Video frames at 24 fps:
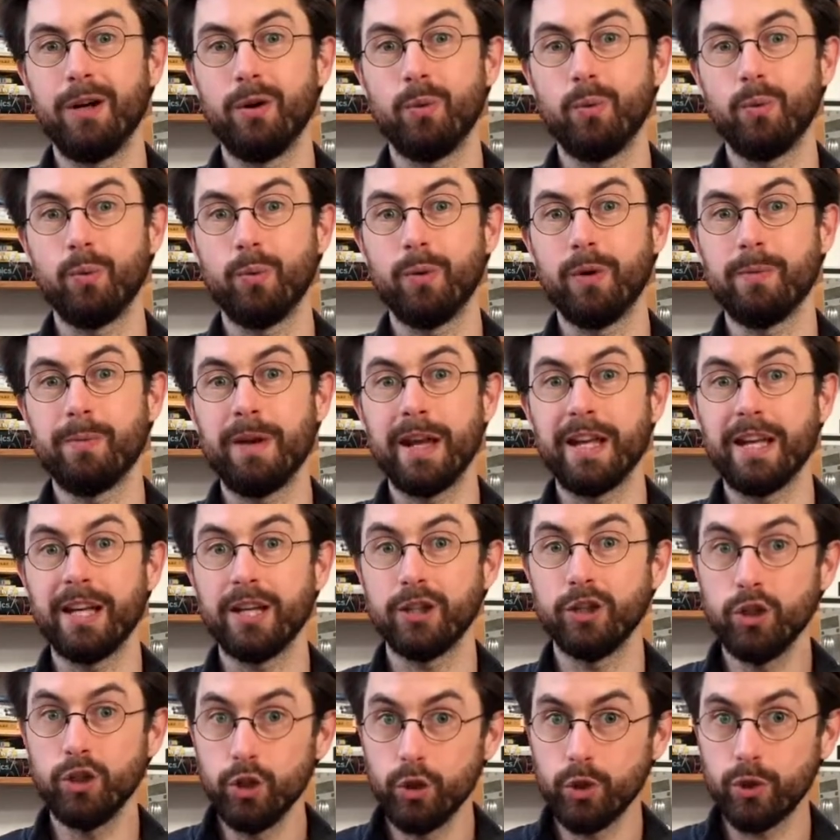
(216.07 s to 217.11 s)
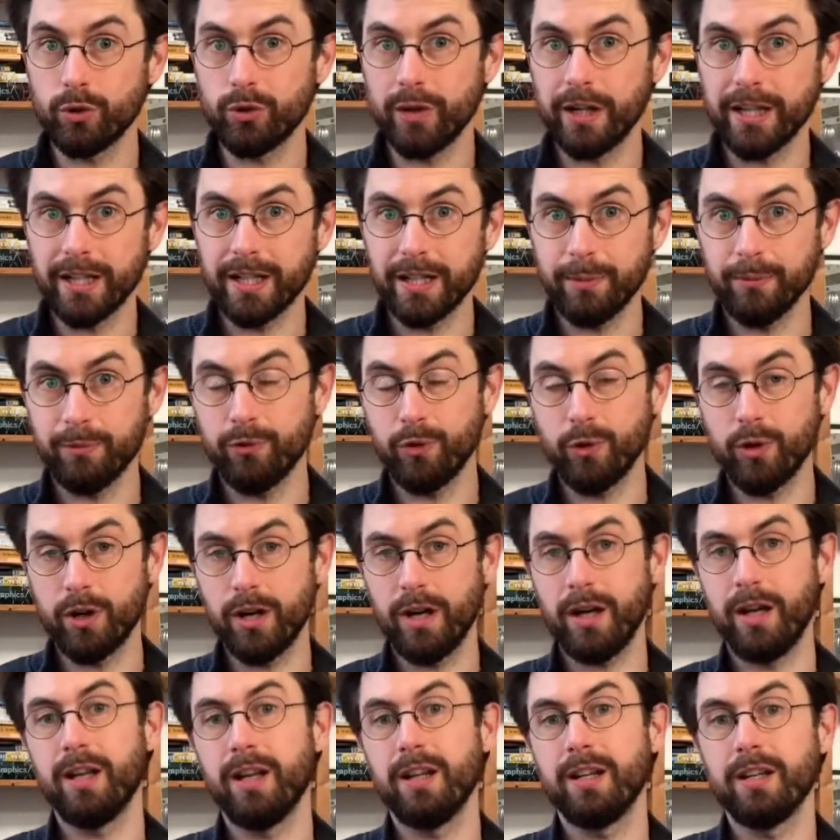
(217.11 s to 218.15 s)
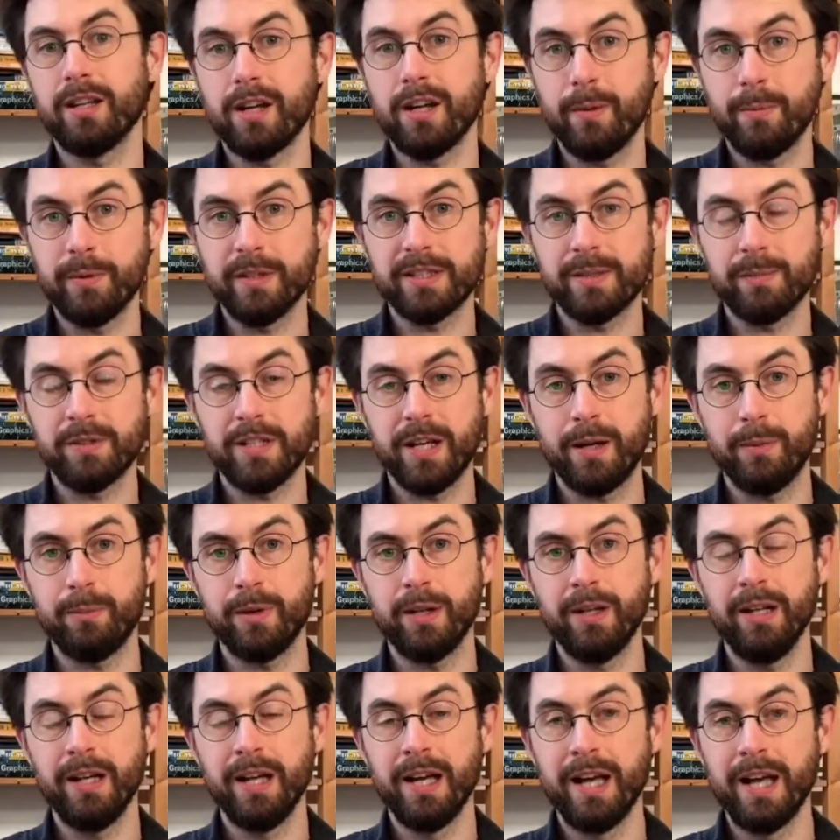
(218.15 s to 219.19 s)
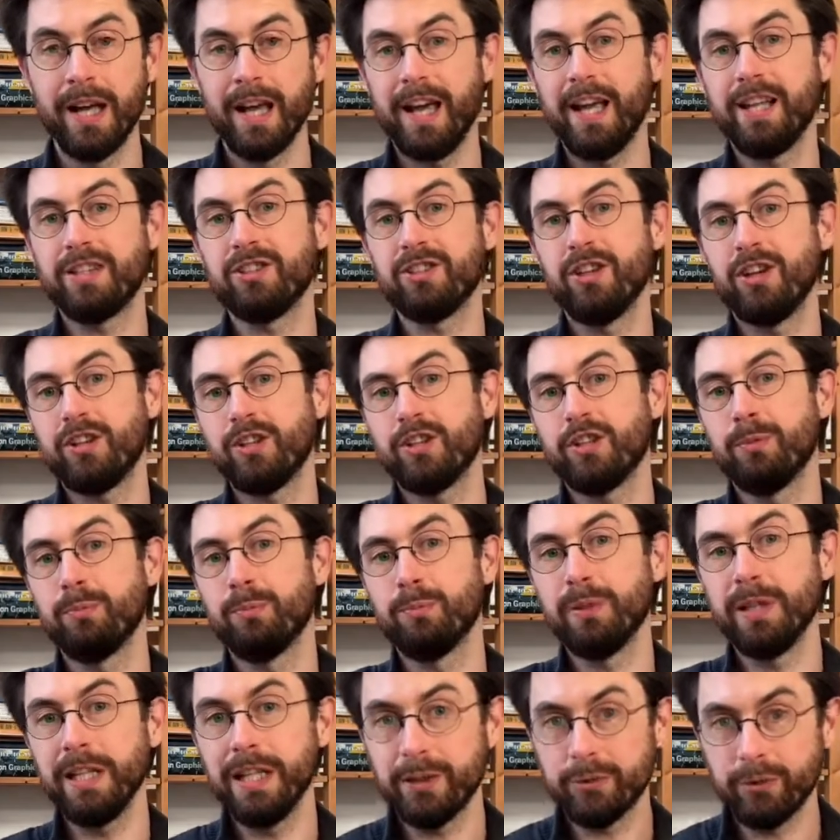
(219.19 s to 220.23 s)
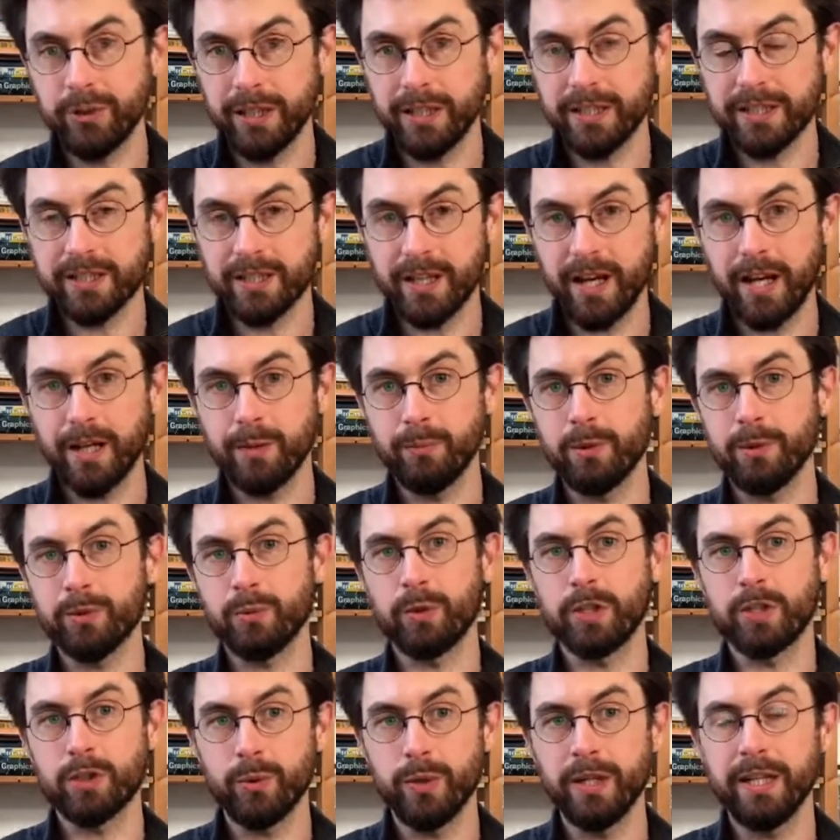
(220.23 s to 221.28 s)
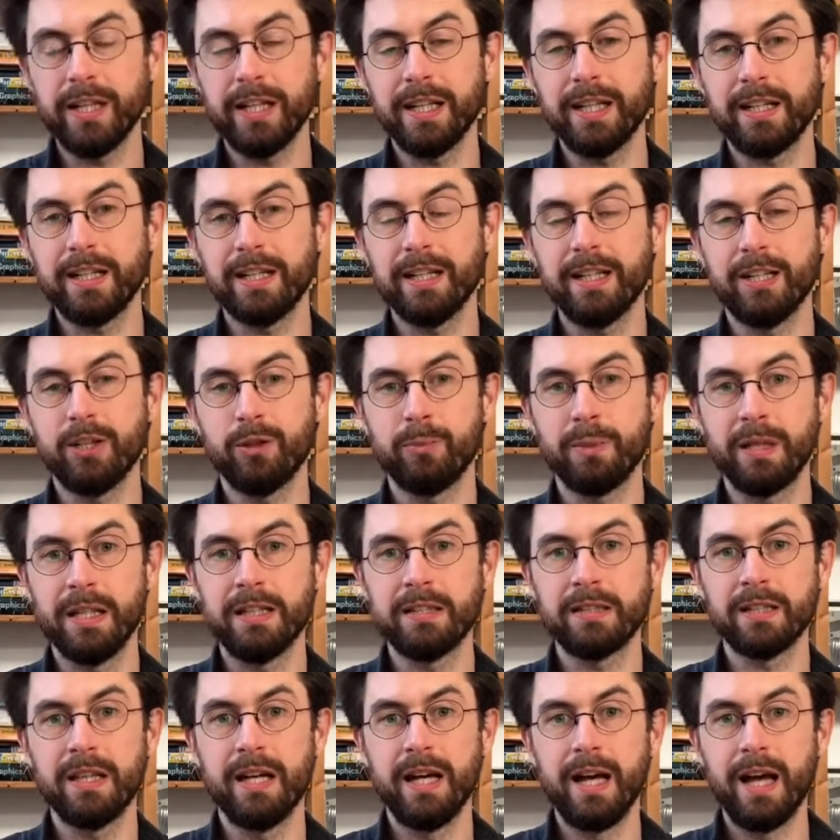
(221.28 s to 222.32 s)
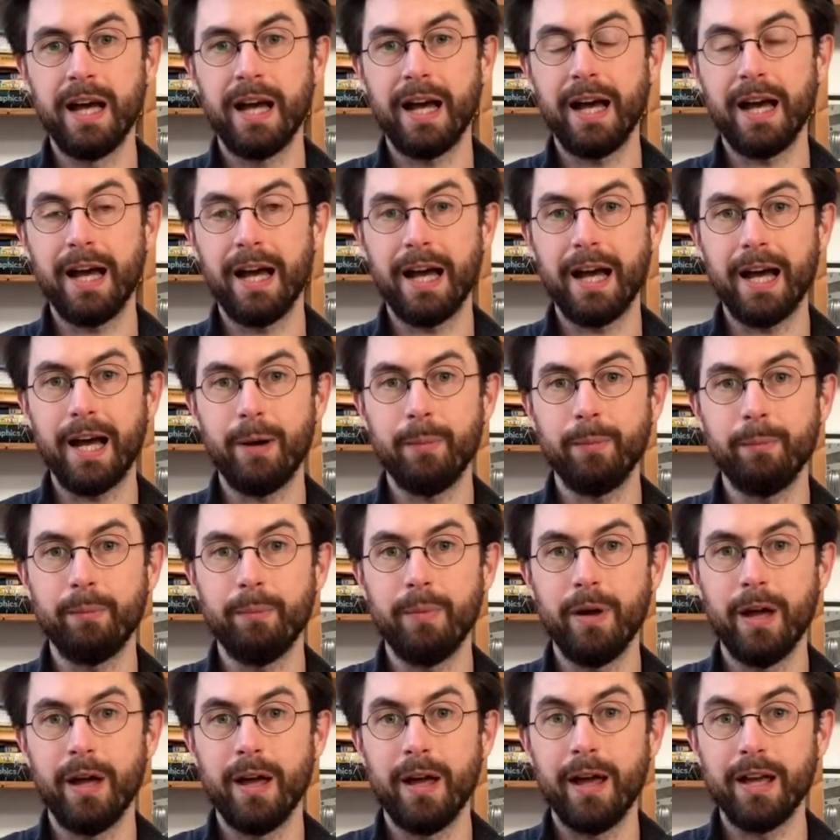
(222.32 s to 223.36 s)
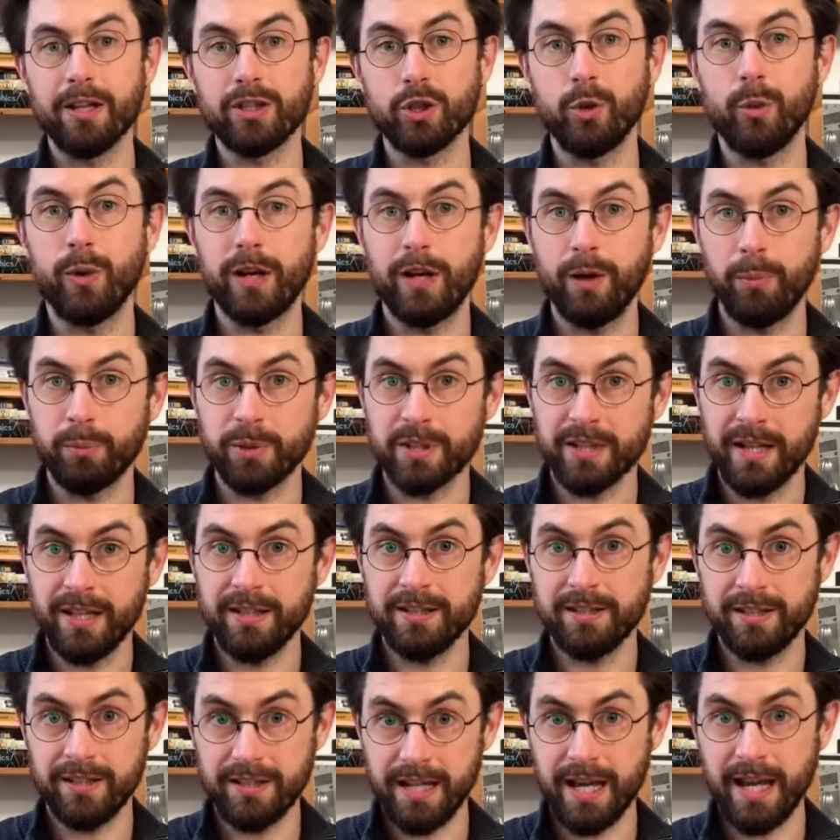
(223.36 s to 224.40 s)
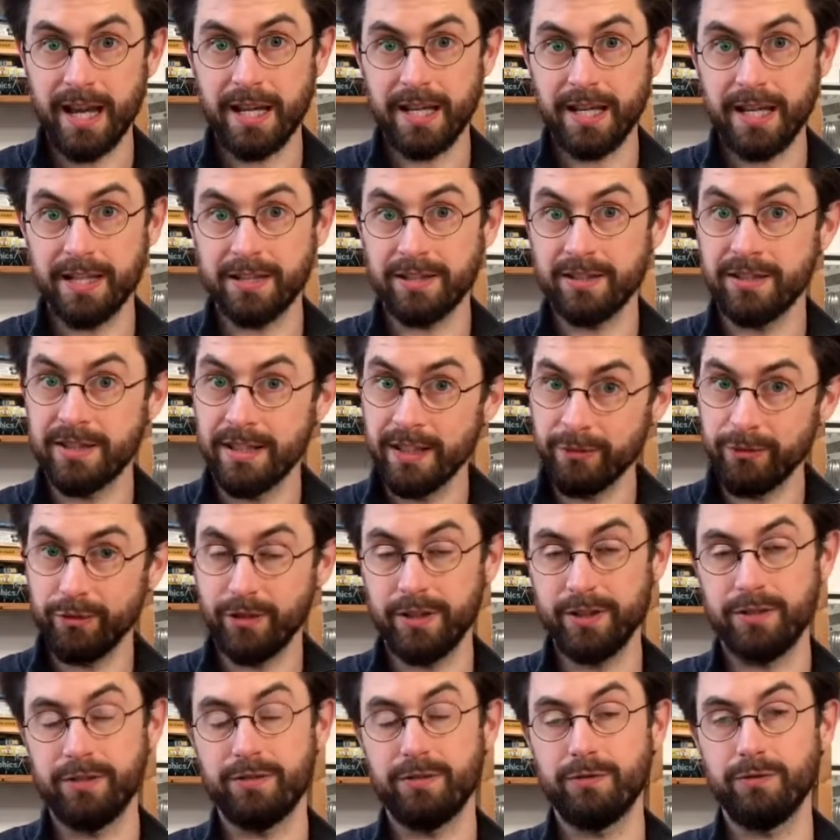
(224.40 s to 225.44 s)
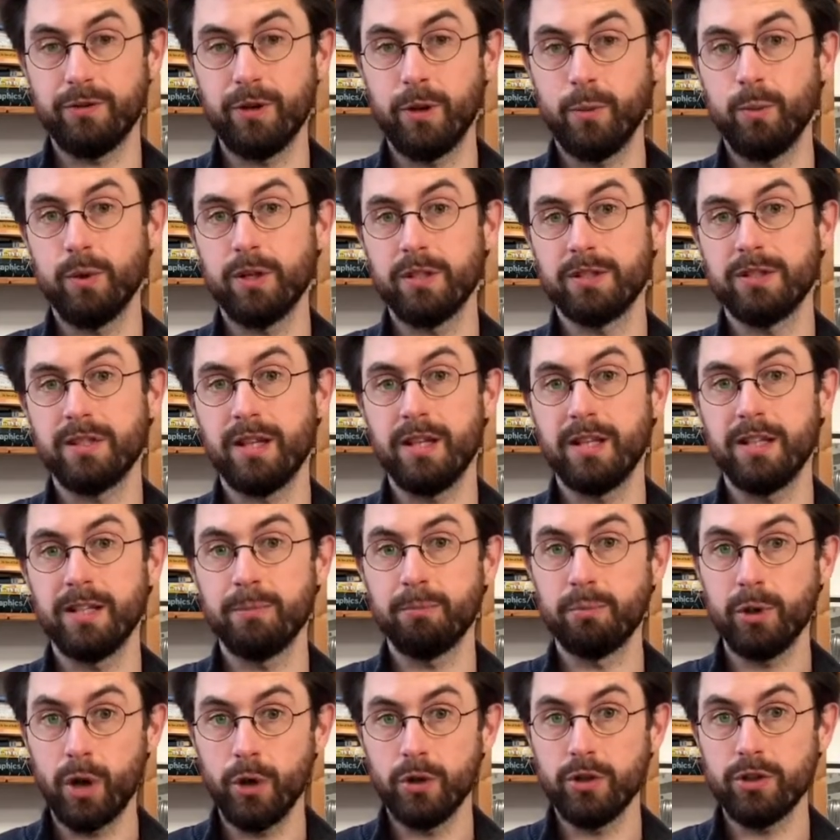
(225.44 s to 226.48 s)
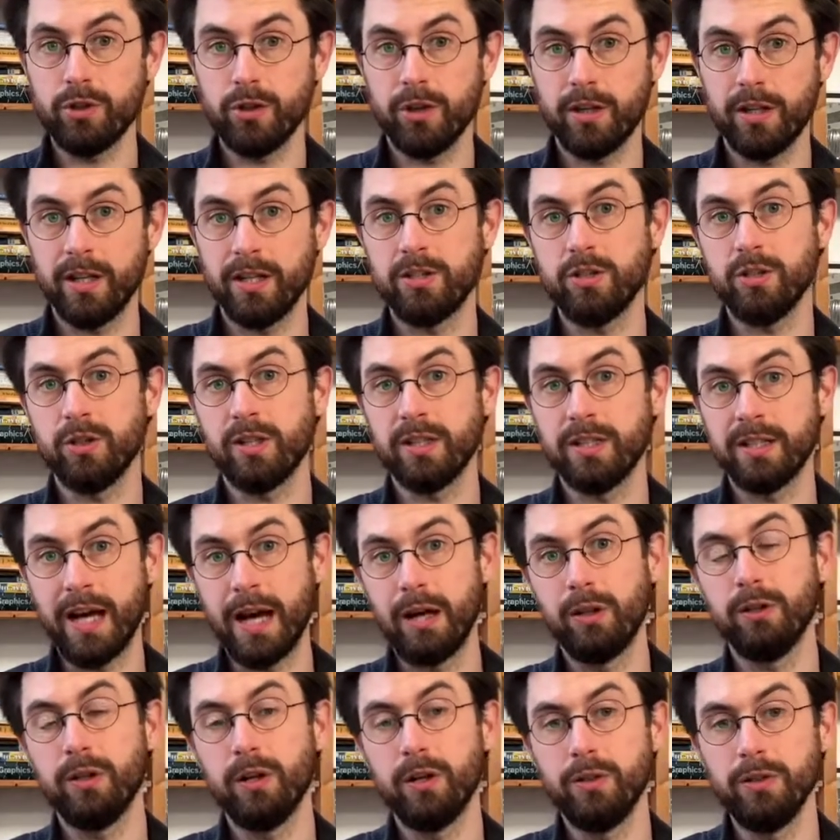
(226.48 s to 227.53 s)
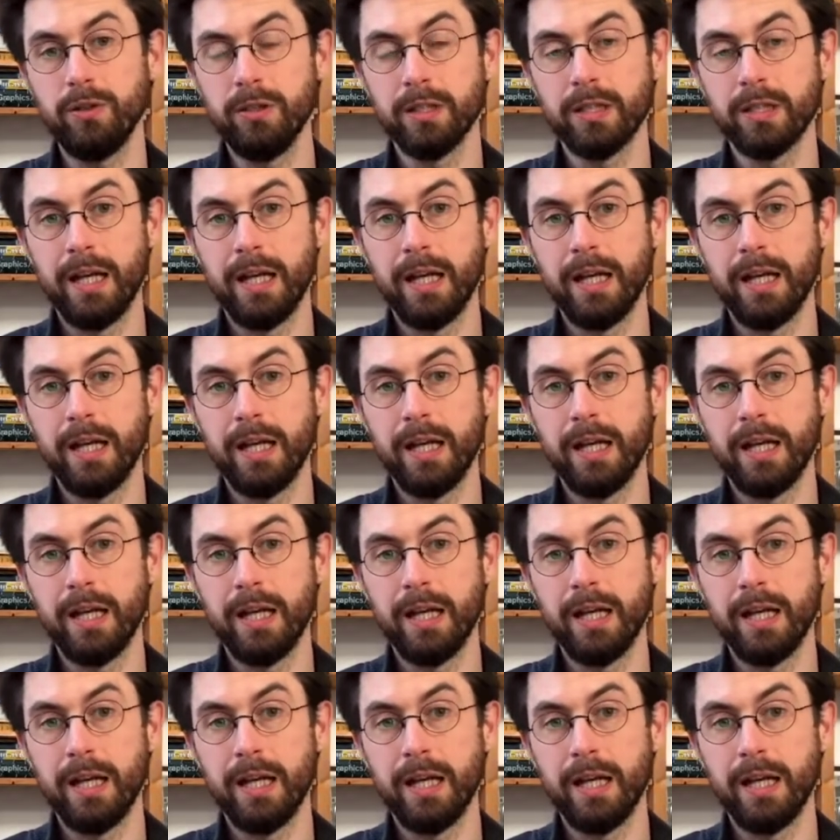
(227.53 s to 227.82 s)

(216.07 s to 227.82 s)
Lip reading: We're making a new curriculum for the coming September. It's not a complete redesign, but we're tweaking it a little bit. So what I'll present today is different from what's in the brochure that you can download.